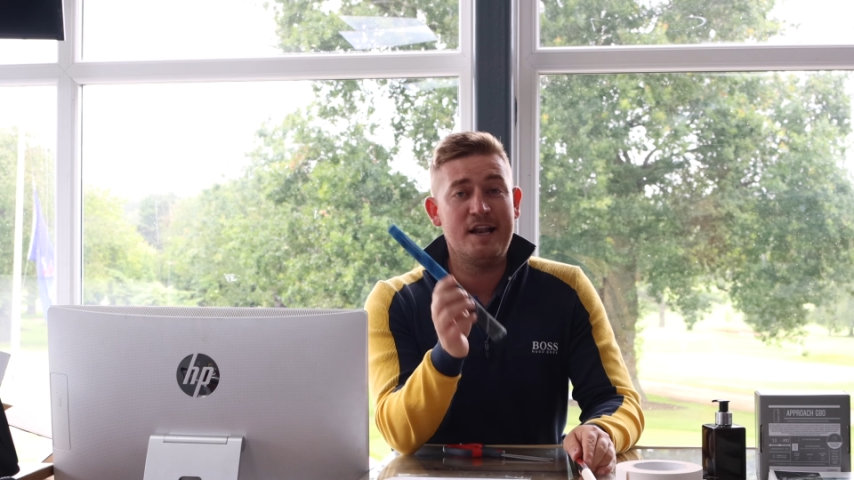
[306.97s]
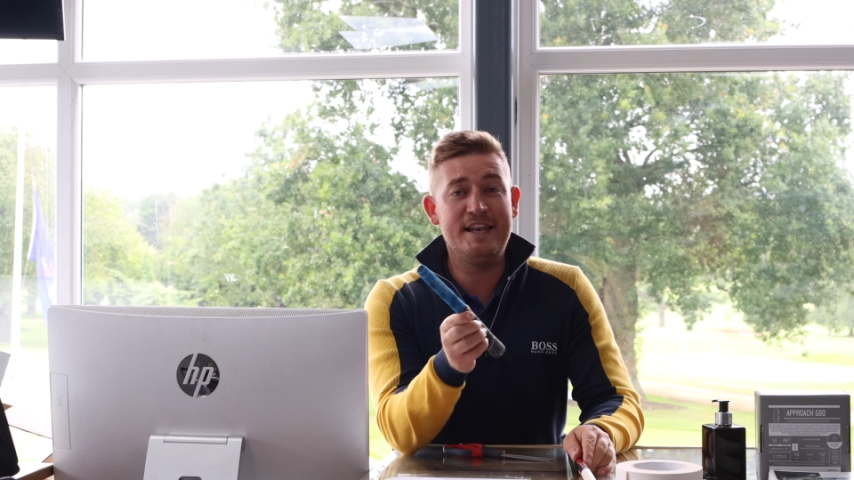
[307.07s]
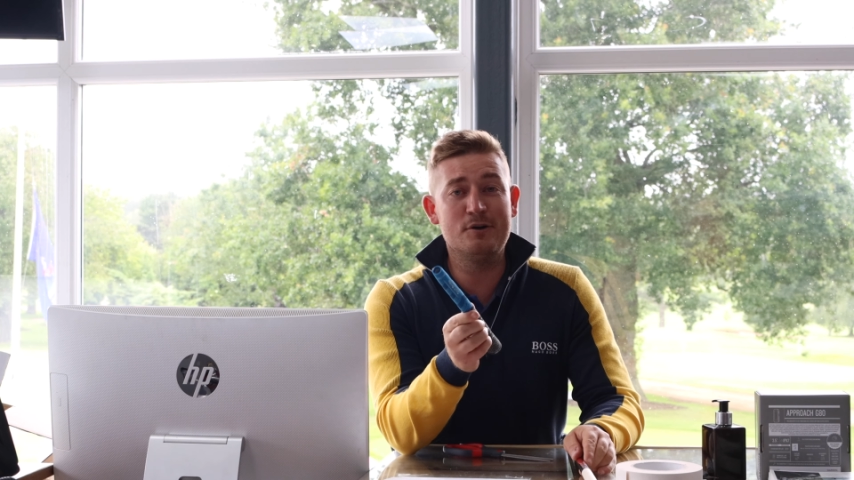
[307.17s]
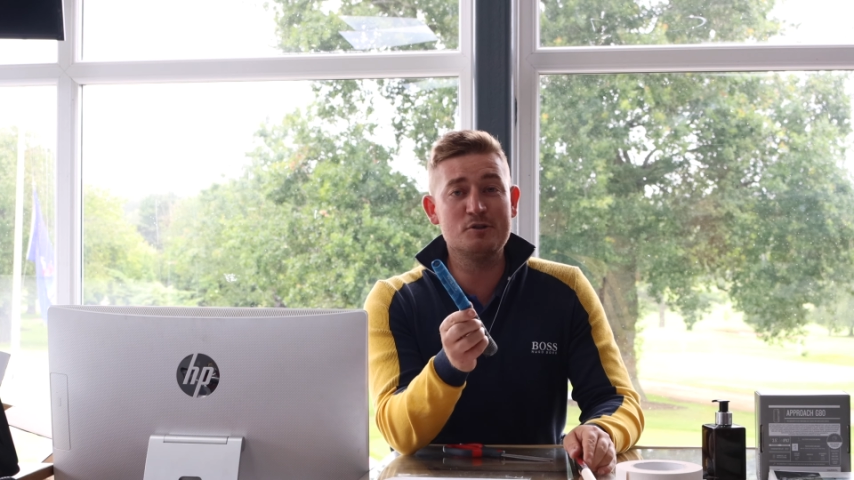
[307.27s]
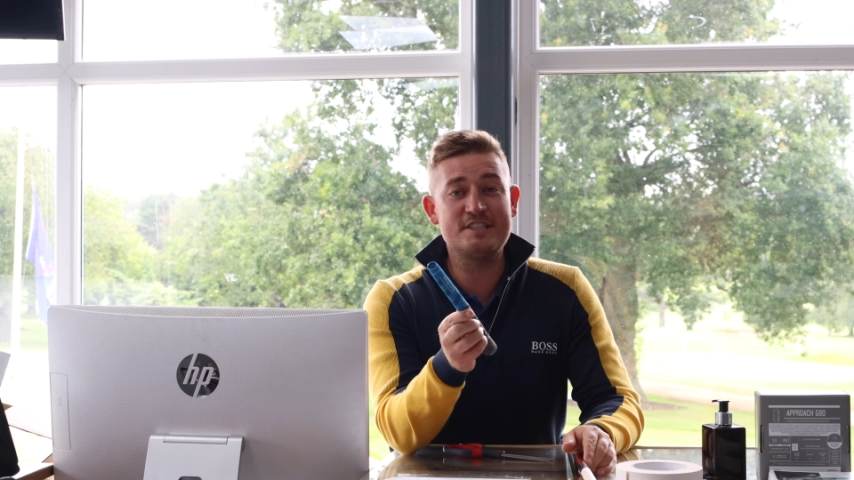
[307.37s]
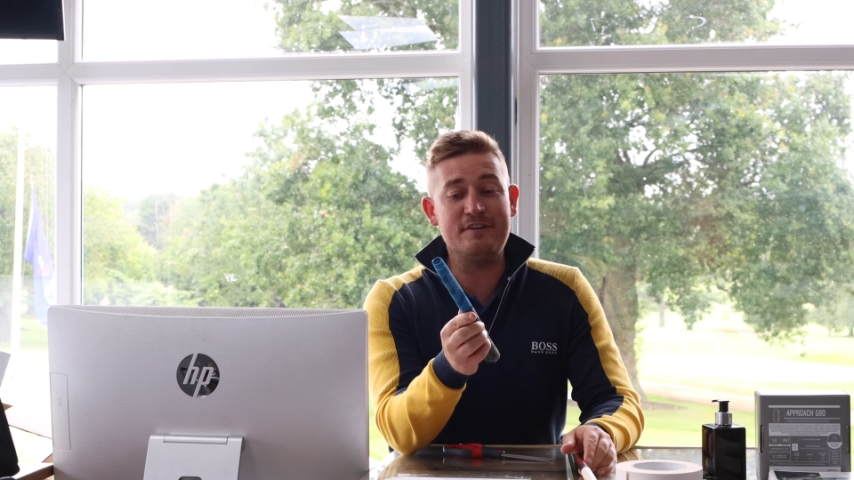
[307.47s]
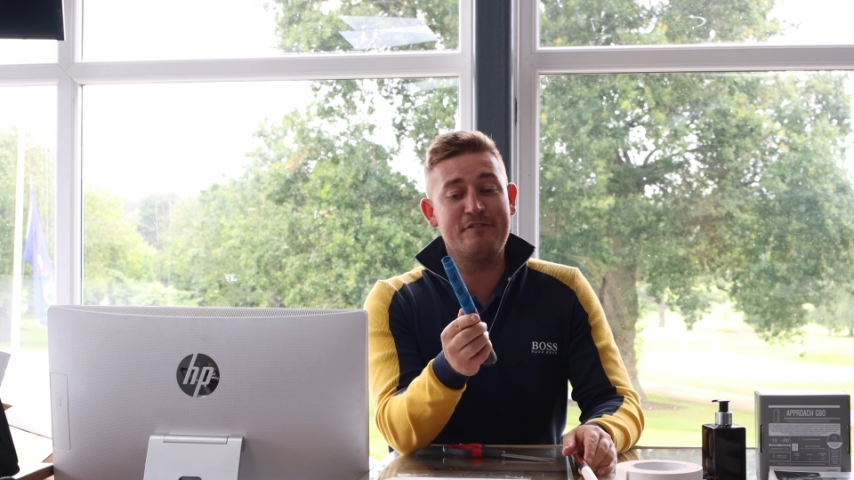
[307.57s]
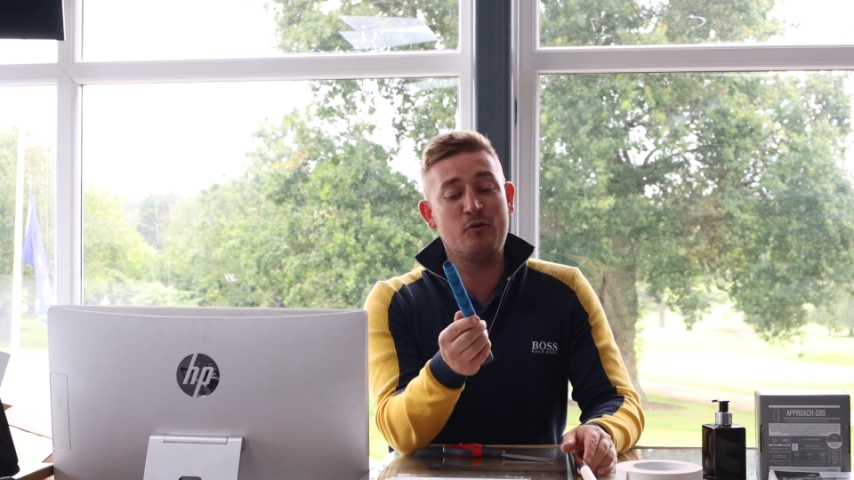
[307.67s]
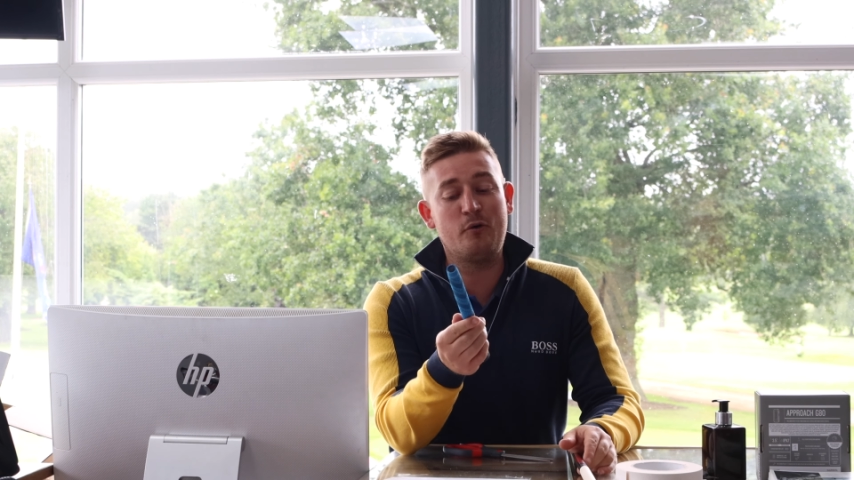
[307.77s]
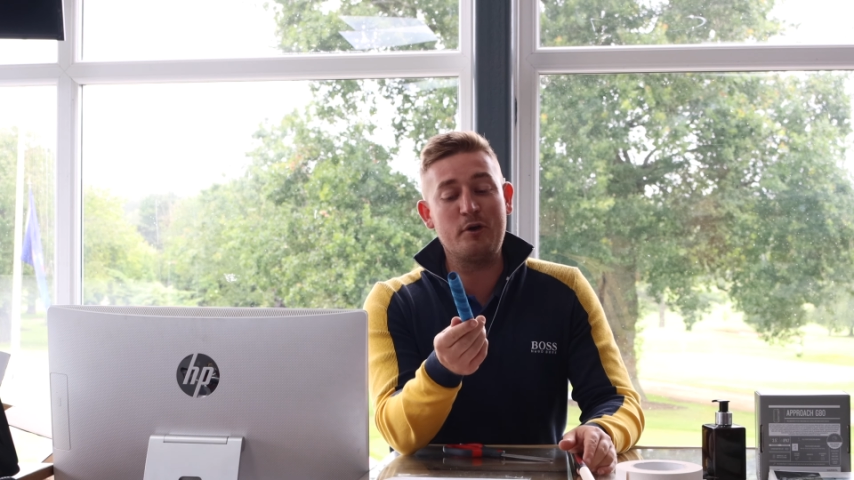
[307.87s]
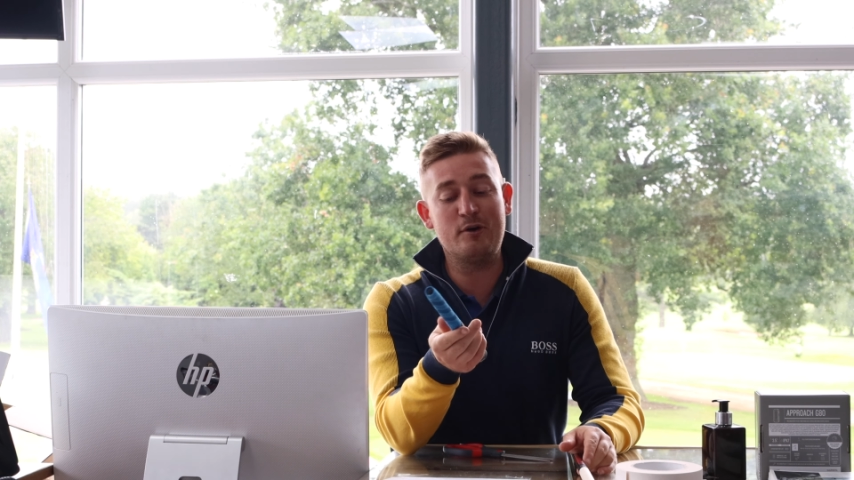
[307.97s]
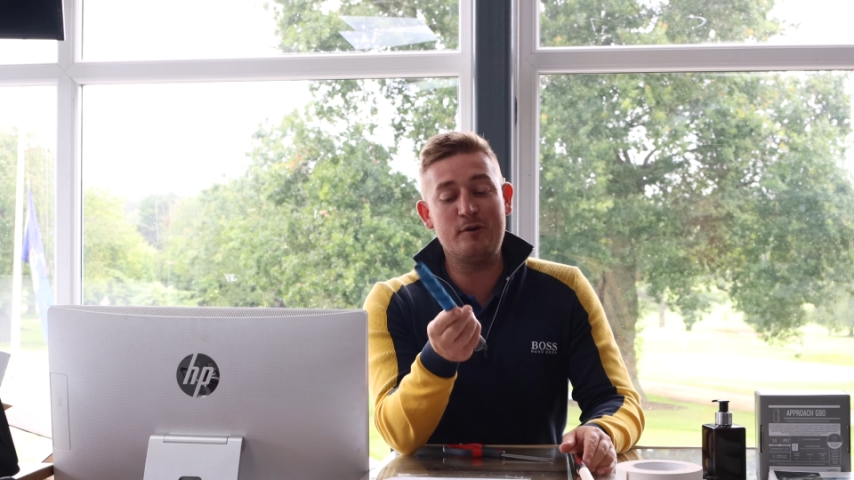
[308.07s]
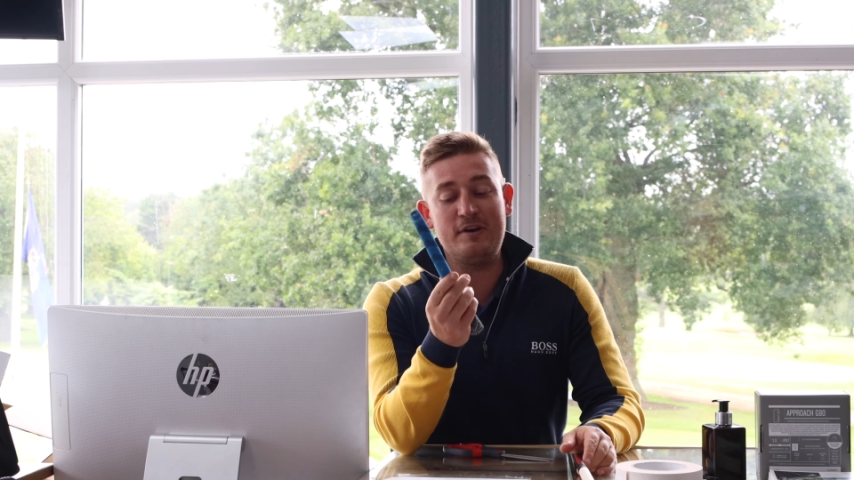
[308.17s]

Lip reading: little tip for you,